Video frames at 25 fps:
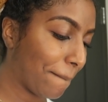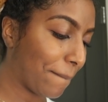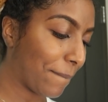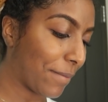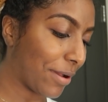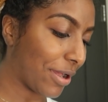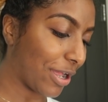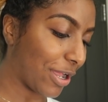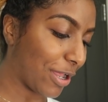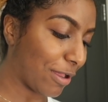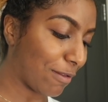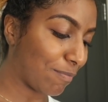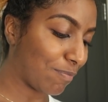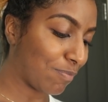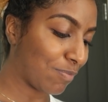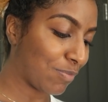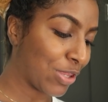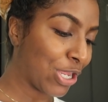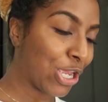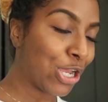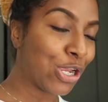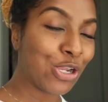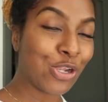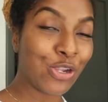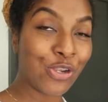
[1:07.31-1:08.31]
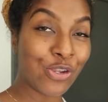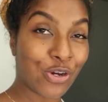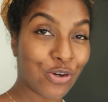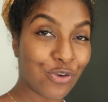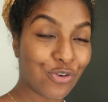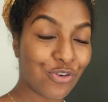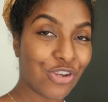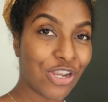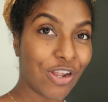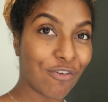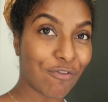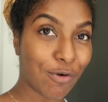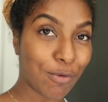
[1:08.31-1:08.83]
But you
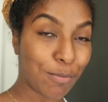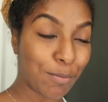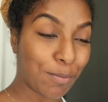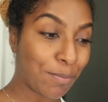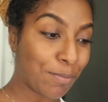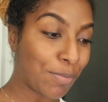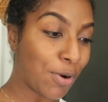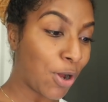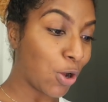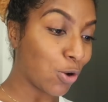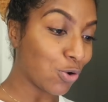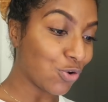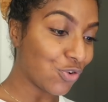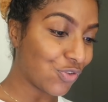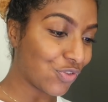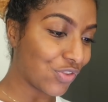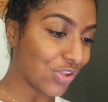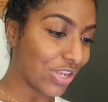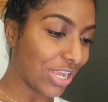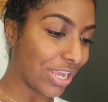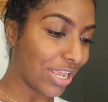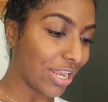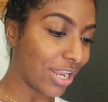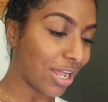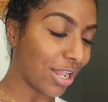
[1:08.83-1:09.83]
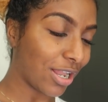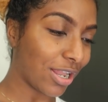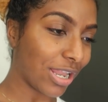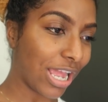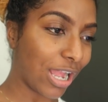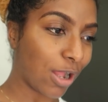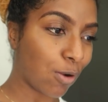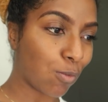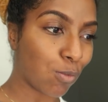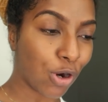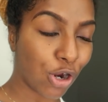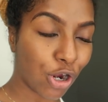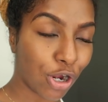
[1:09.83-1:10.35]
know, she never posted
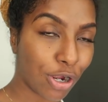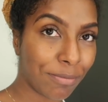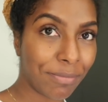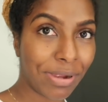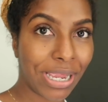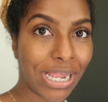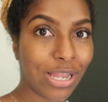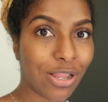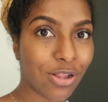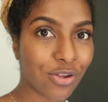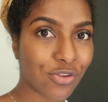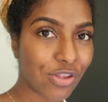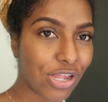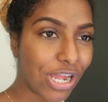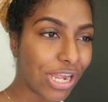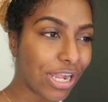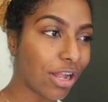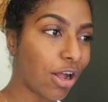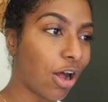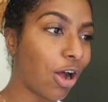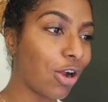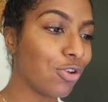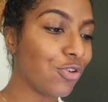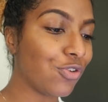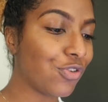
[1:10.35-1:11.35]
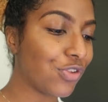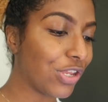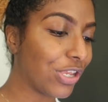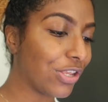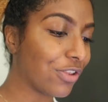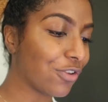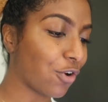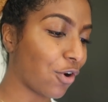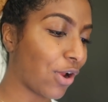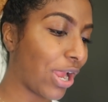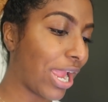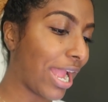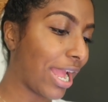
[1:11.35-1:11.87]
like what her bae looks like. All you see
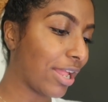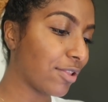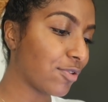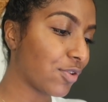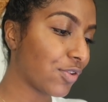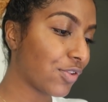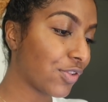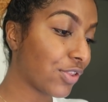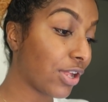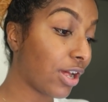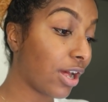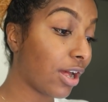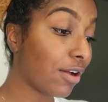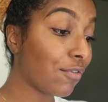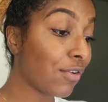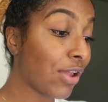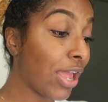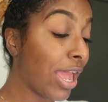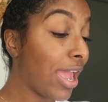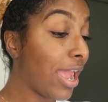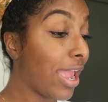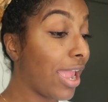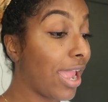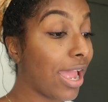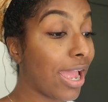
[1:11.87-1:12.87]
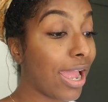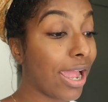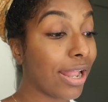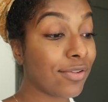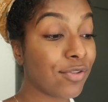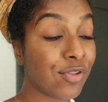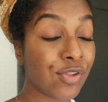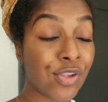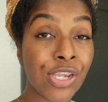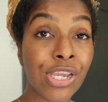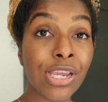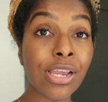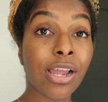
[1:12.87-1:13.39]
is her hands and stuff.
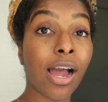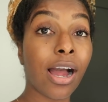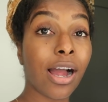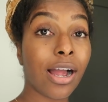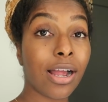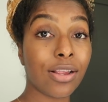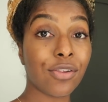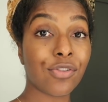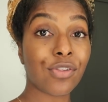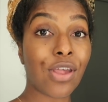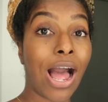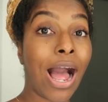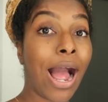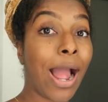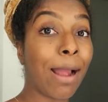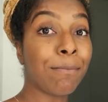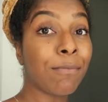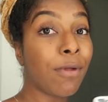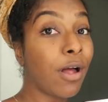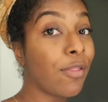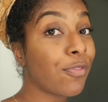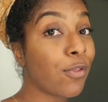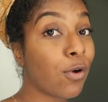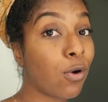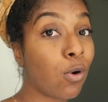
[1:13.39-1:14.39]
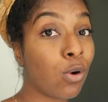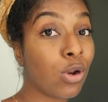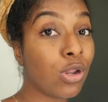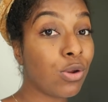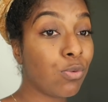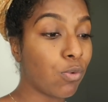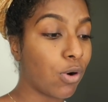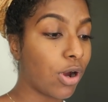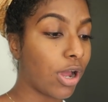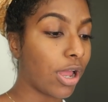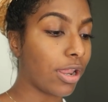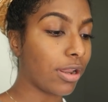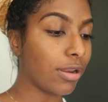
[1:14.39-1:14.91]
And see, guys, I'm not the only
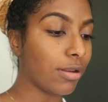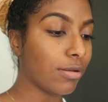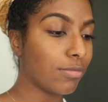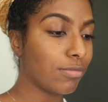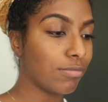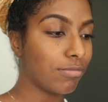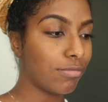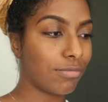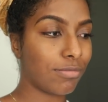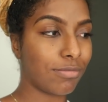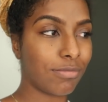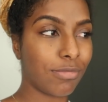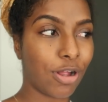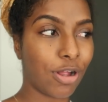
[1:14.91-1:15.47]
one.